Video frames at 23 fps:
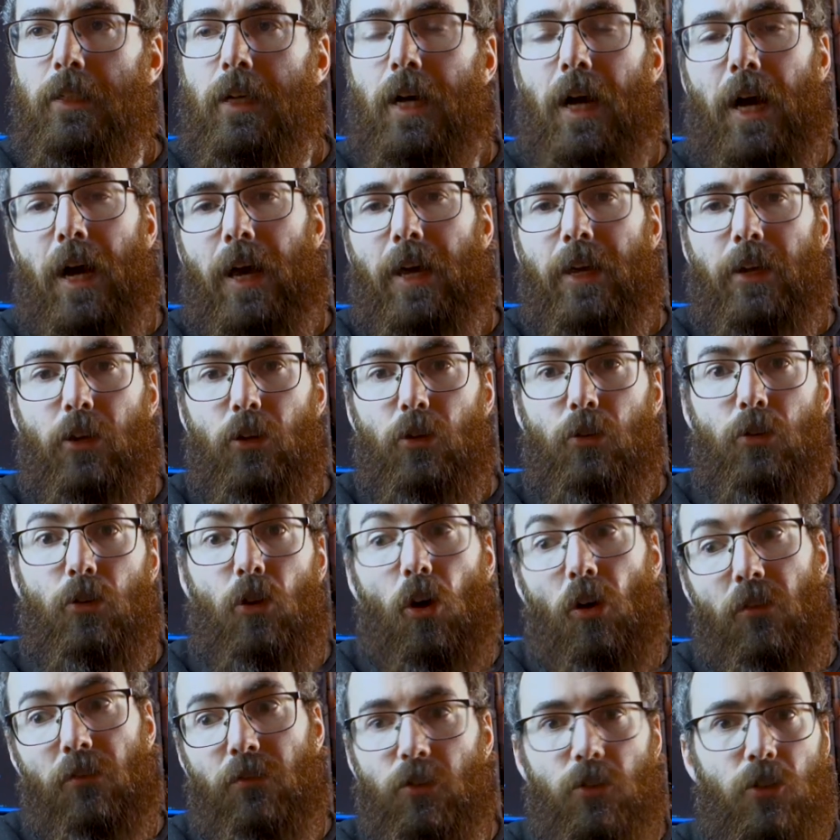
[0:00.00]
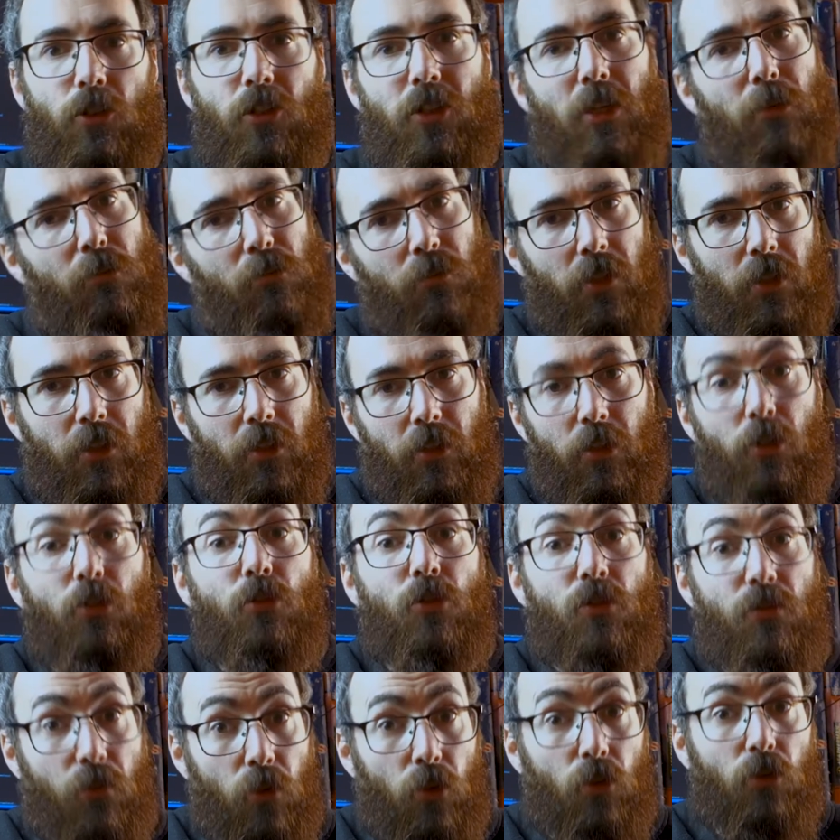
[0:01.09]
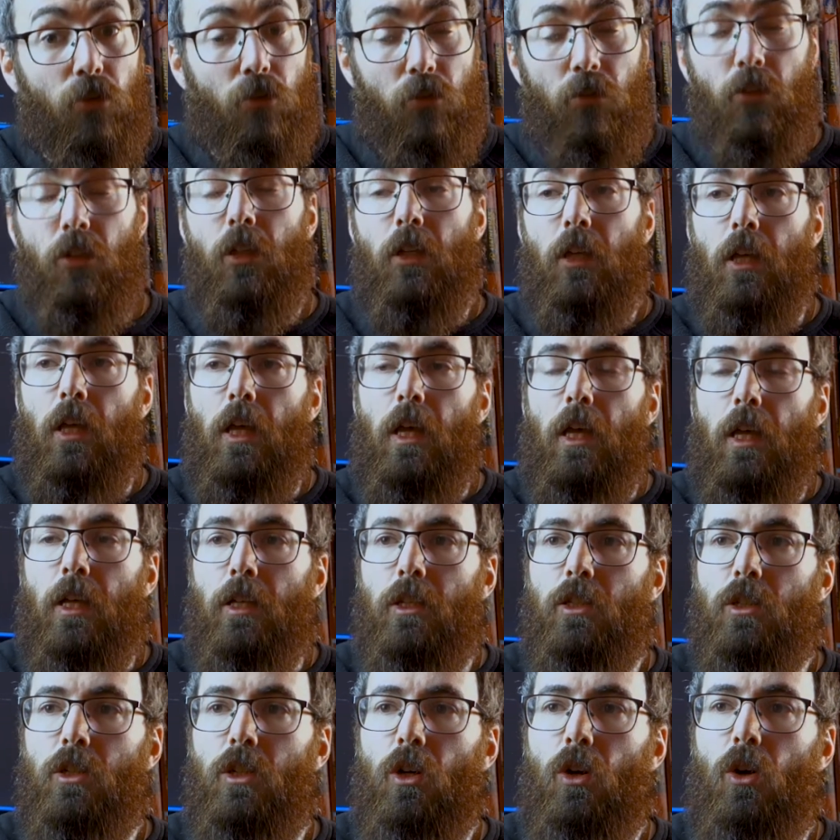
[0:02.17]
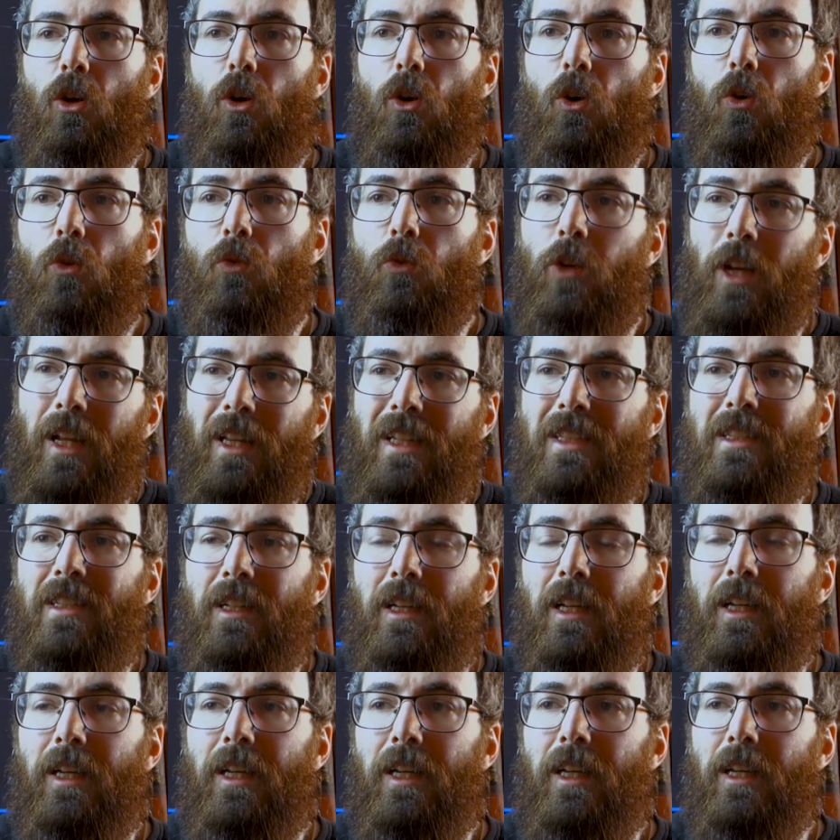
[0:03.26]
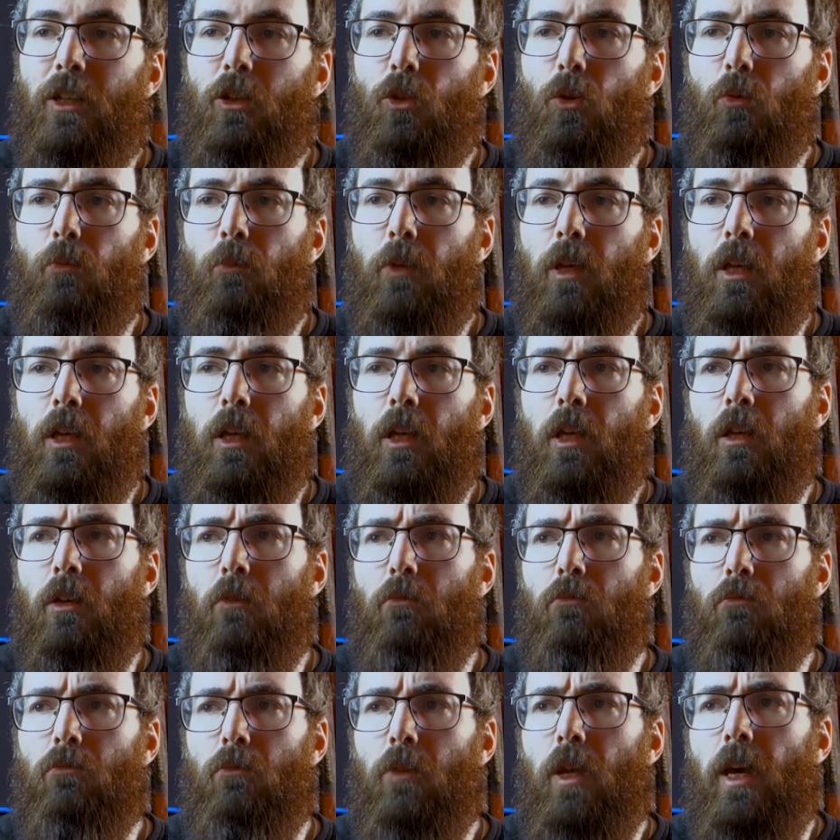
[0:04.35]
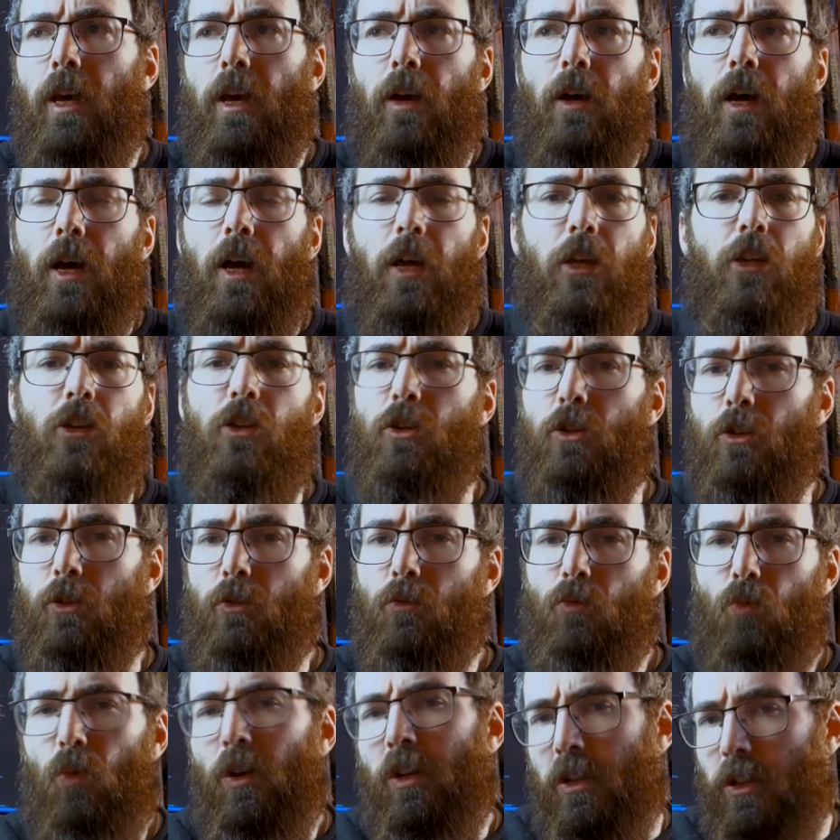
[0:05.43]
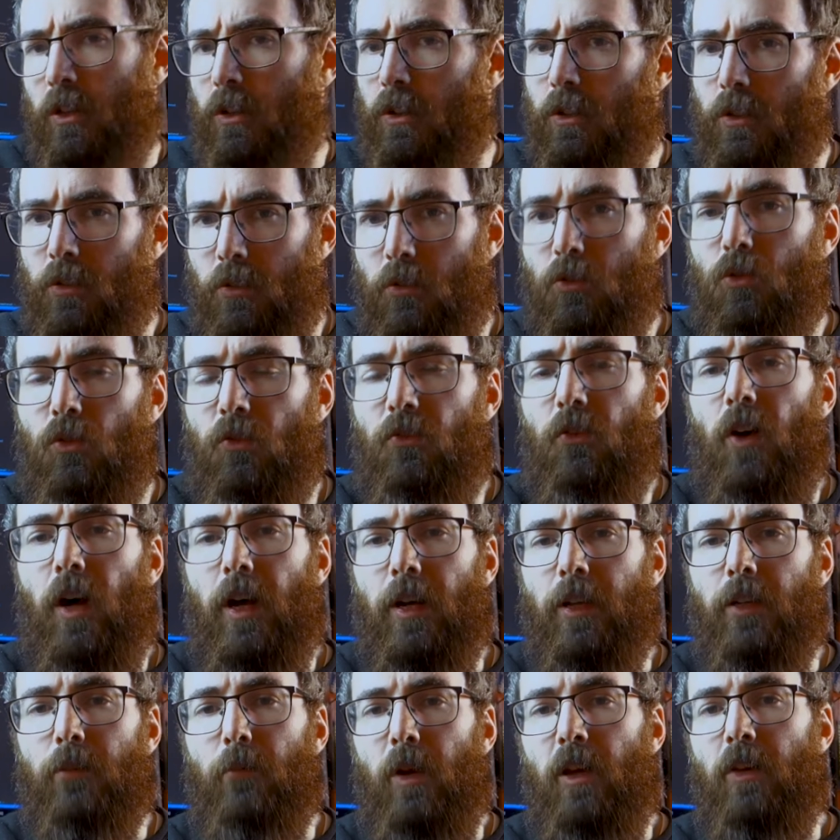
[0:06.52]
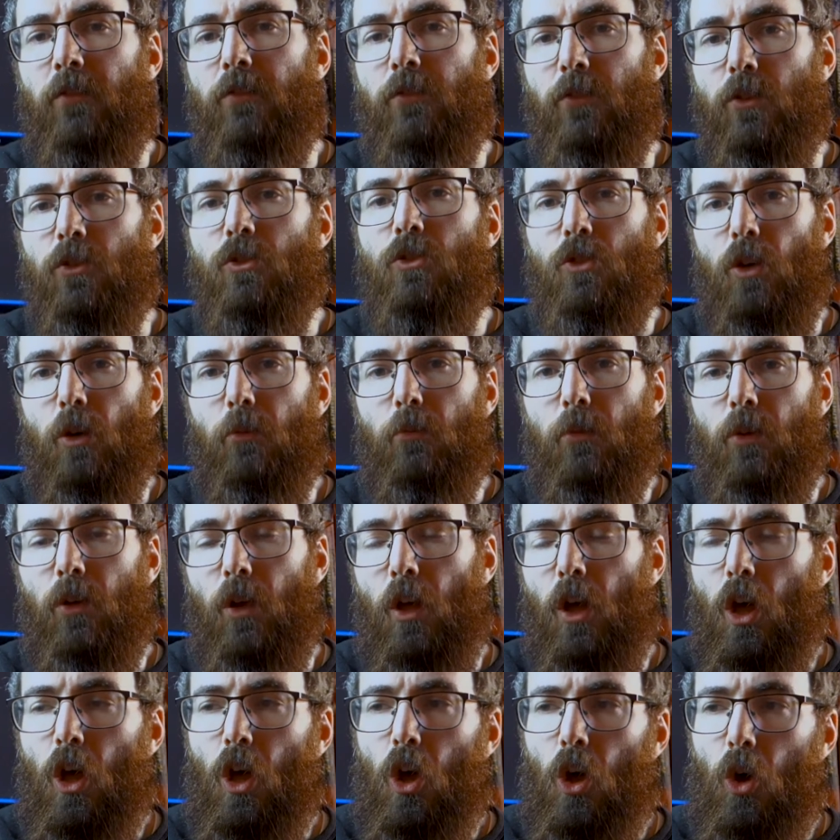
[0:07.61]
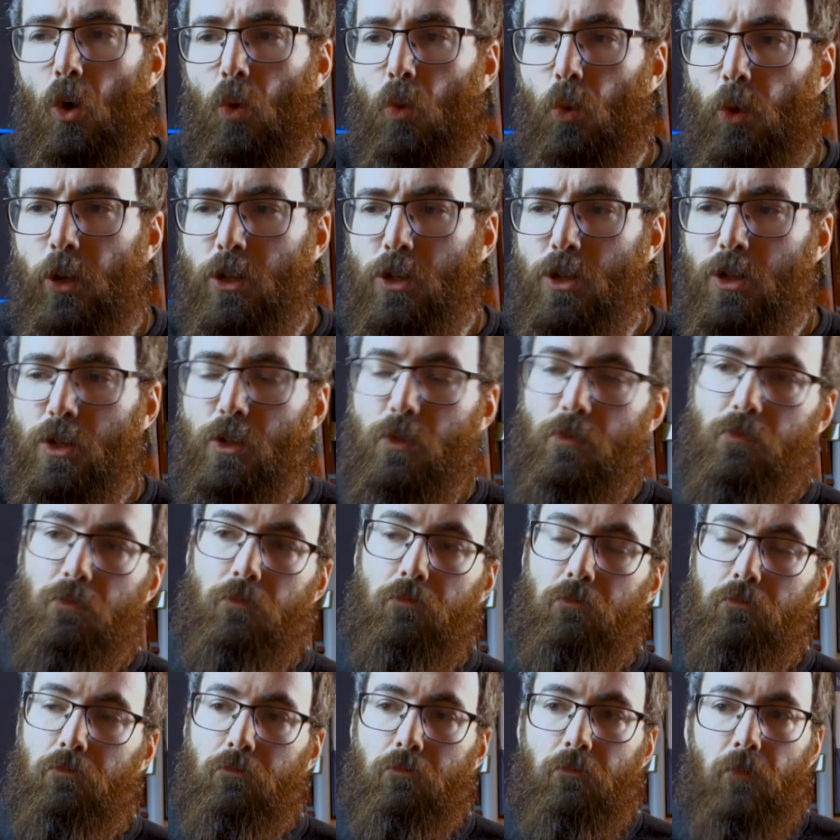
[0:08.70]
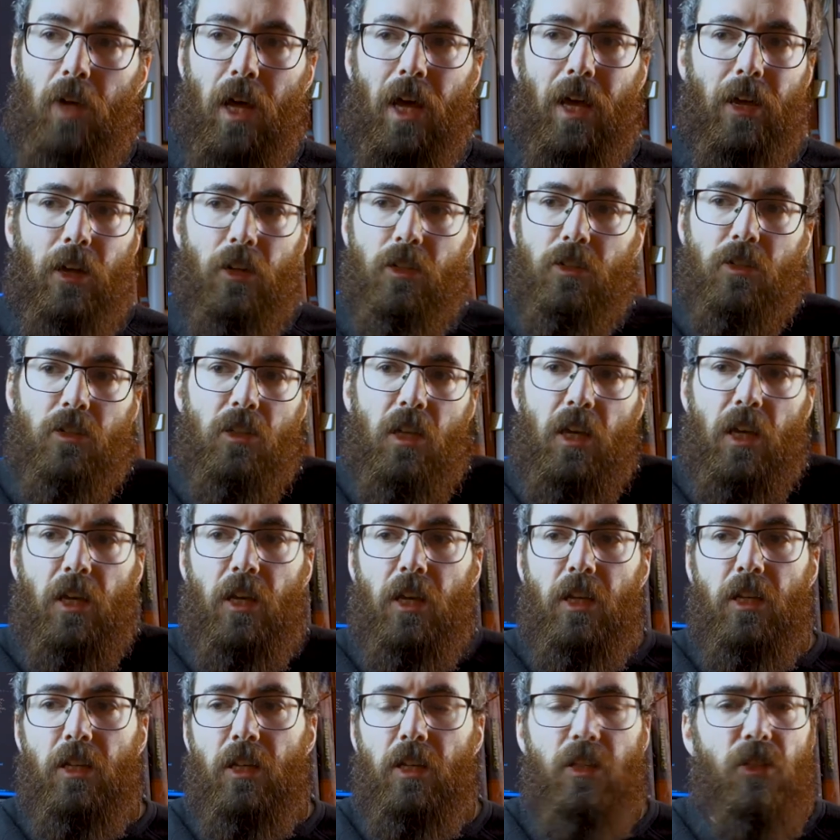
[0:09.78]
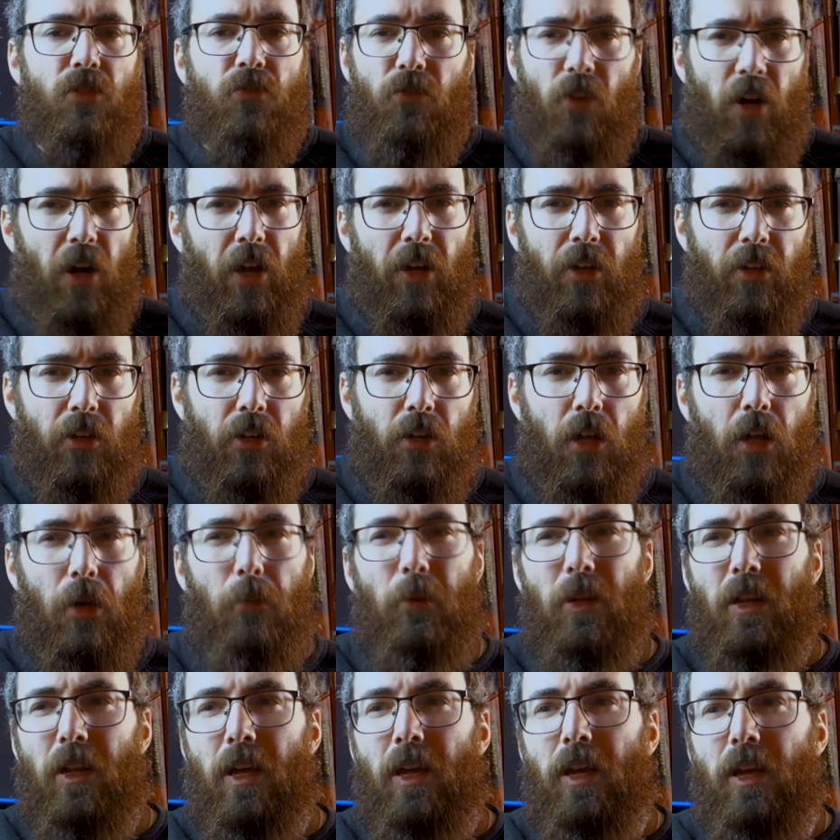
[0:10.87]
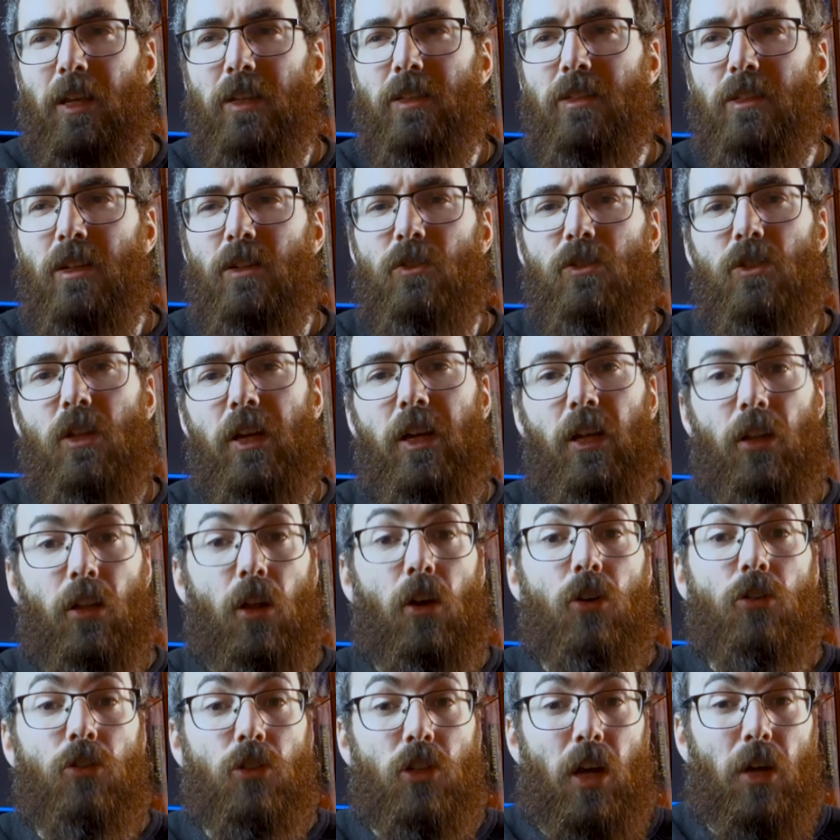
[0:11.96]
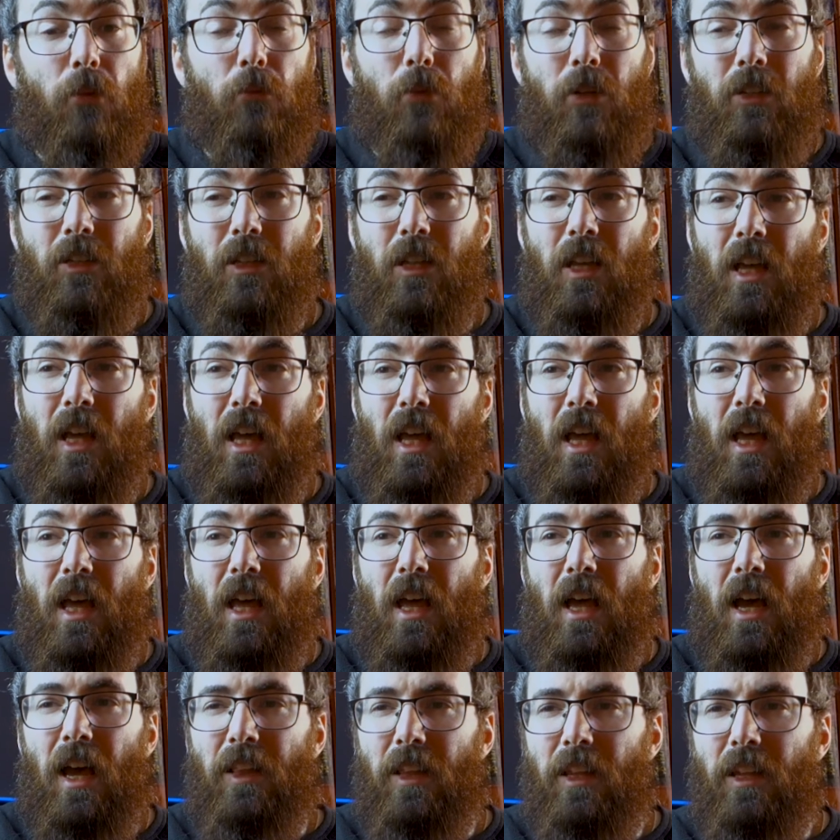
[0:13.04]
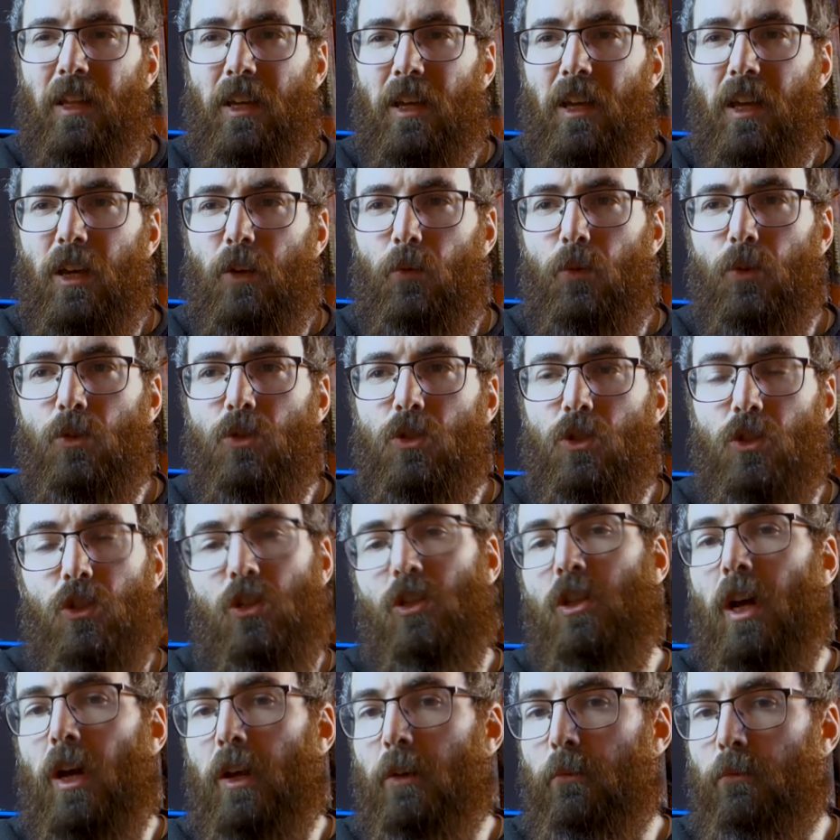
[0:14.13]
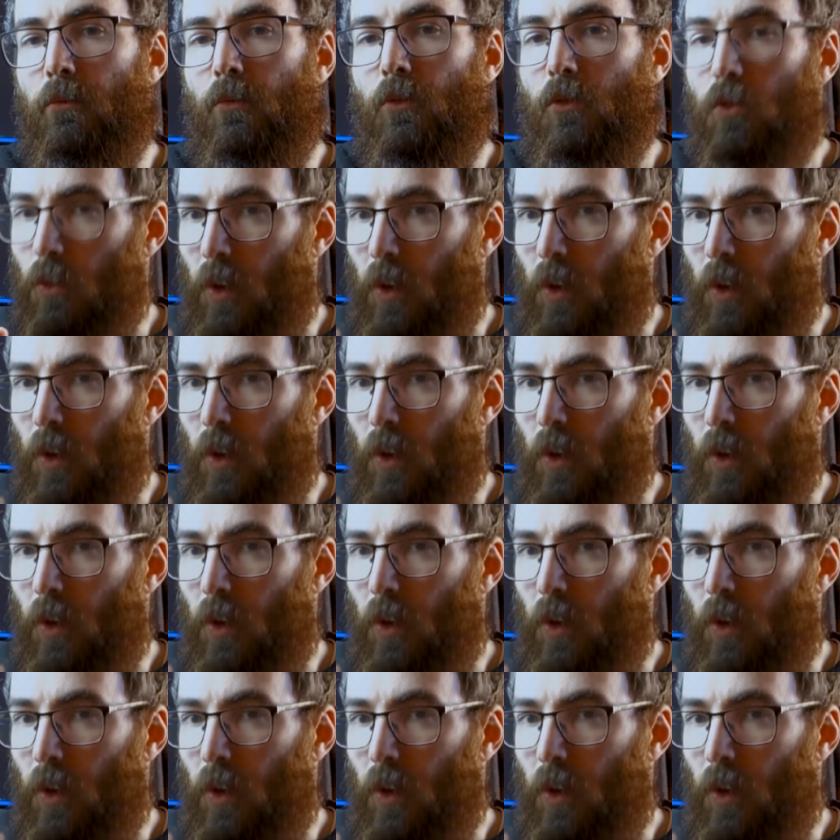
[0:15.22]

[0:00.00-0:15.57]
I could offer something useful. So realistically, it took me, one year to find my first job, which I gotta say, it's fine. I mean, it sounds like a long time, but I think it was the